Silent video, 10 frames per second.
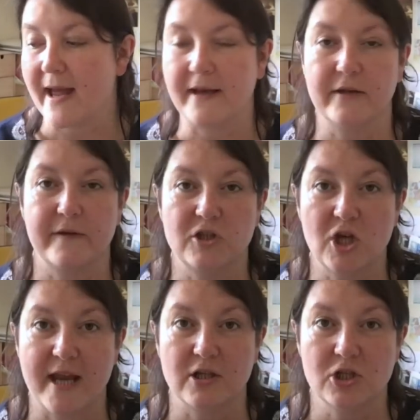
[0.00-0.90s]
and the
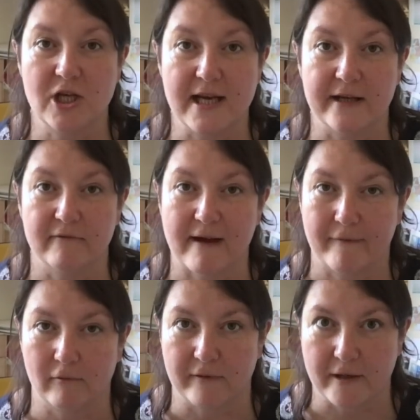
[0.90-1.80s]
Jen Sheelan
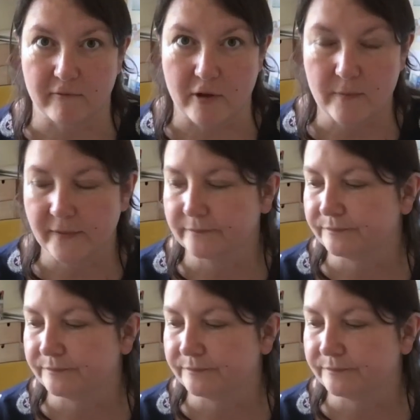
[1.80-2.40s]
Ravelry group.